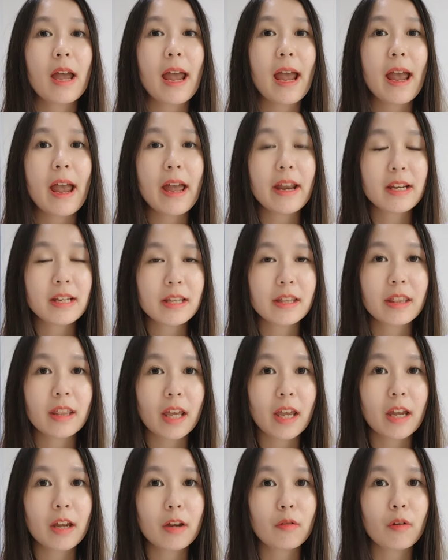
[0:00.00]

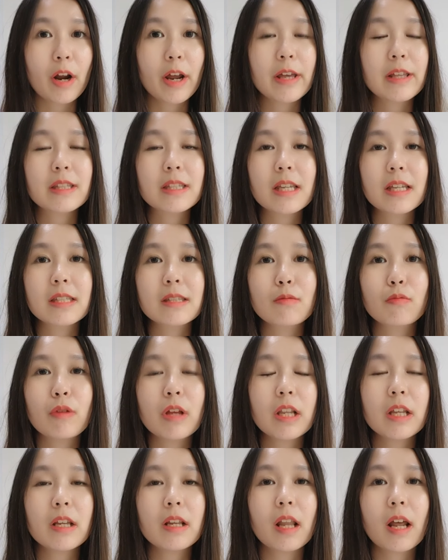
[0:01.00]
anything, right? It's
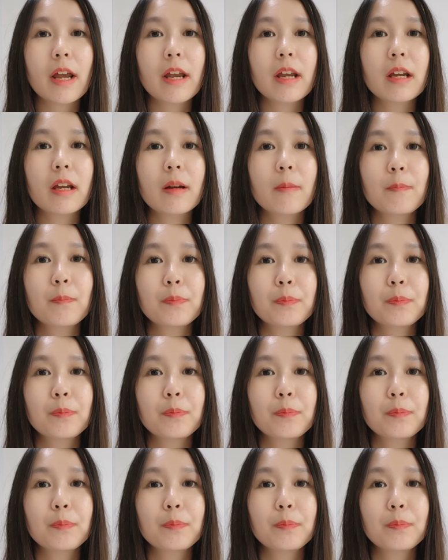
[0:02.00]
really like